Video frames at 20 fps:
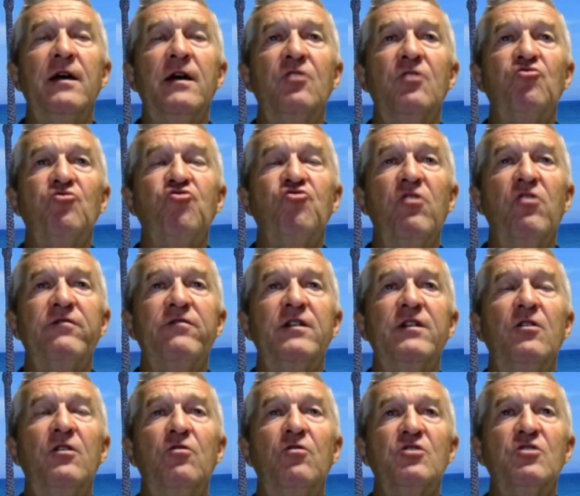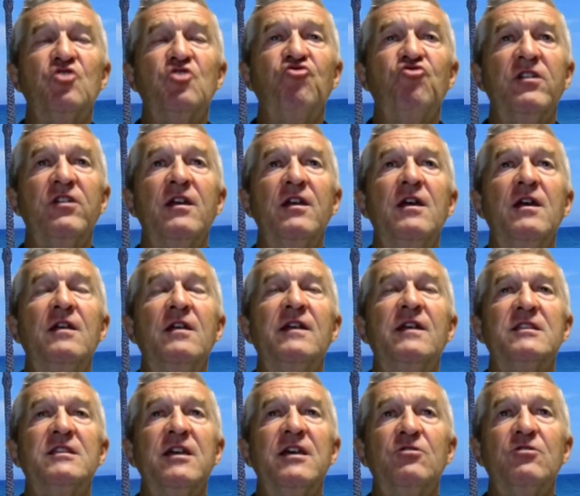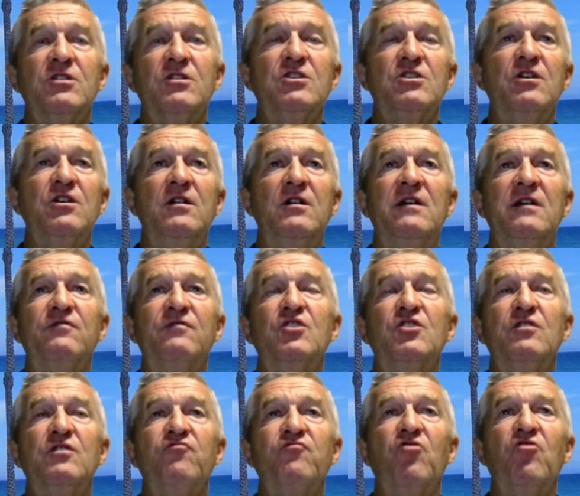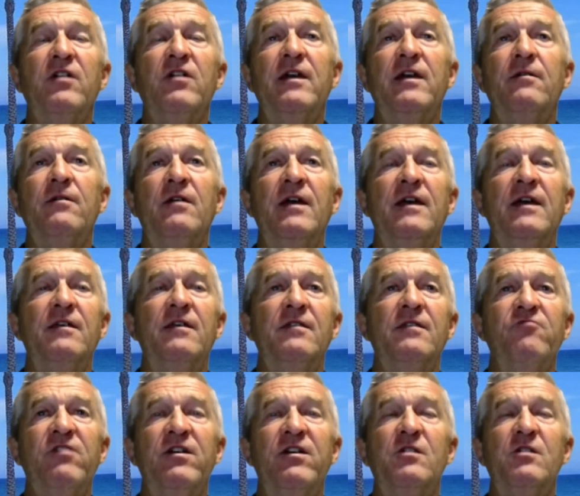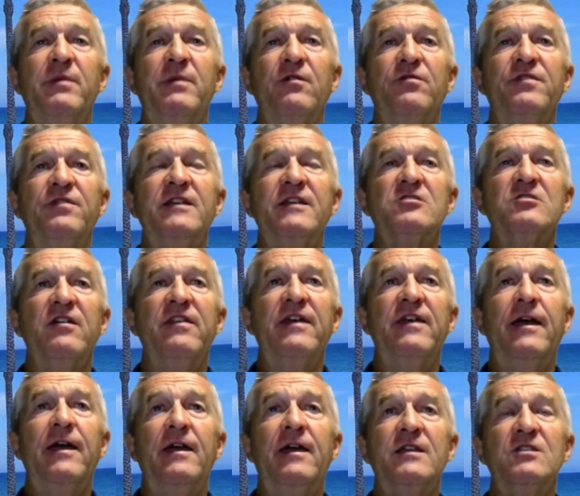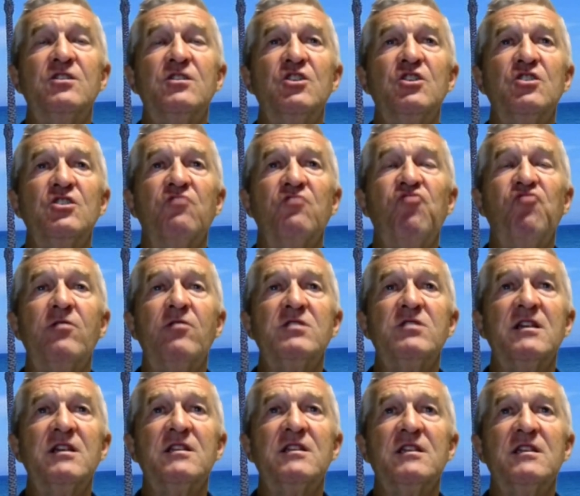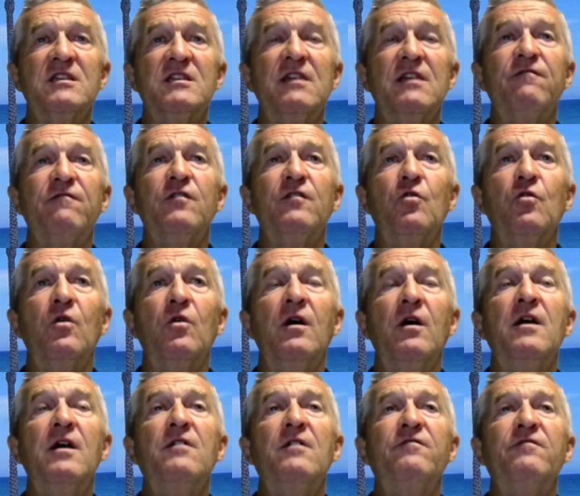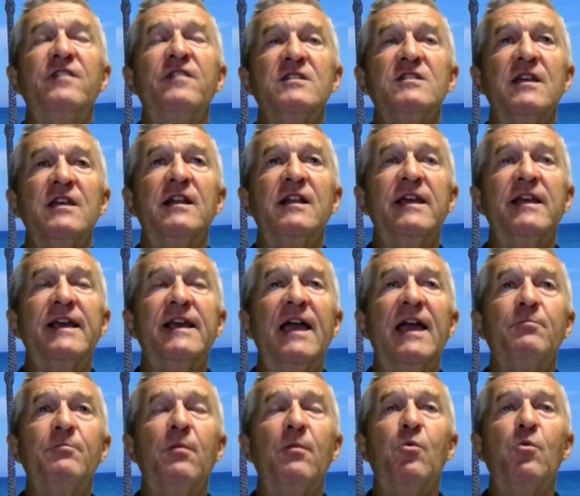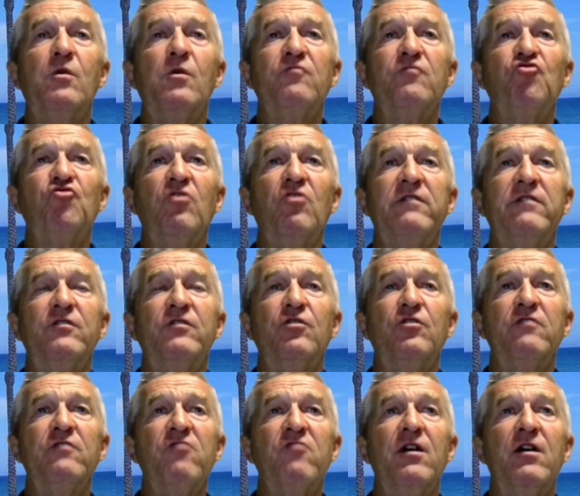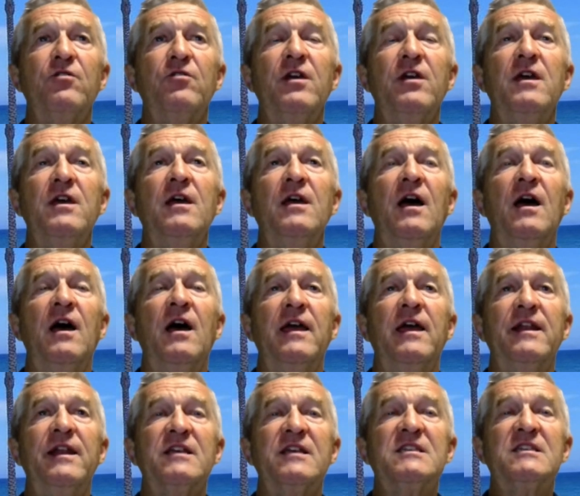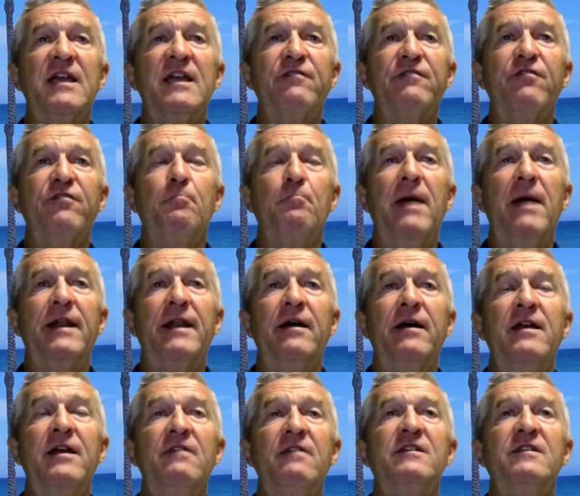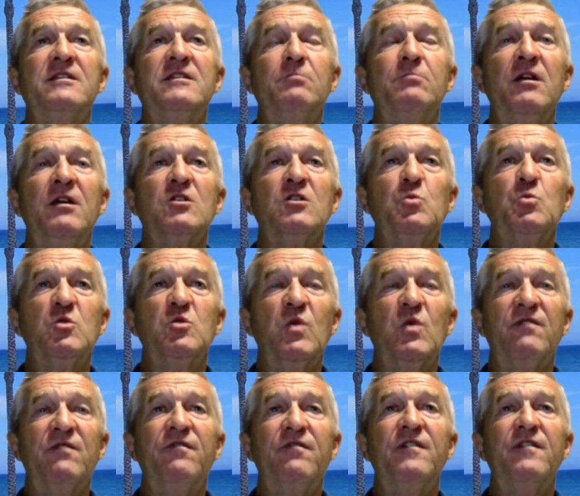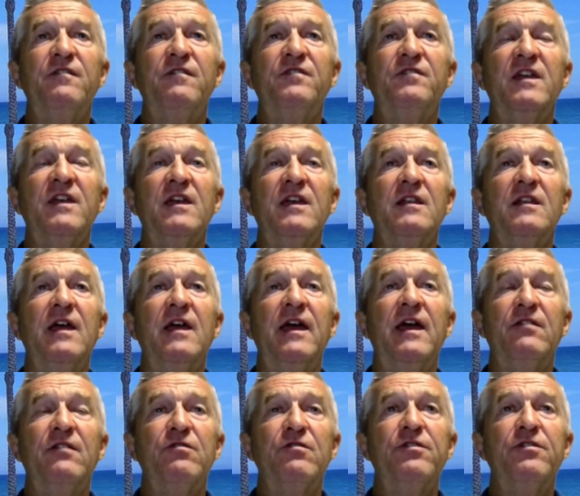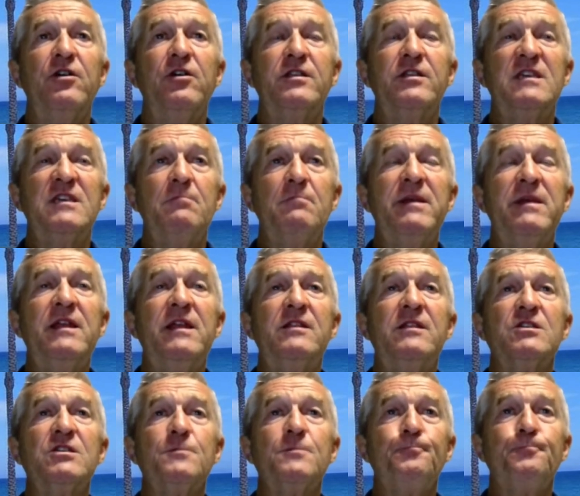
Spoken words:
driving along the street. They tell you to turn left, turn right at the roundabout, things like that. It's just a road test to see if you're physically capable of driving on the road in a safe manner. This lasts between 15 and 30 minutes,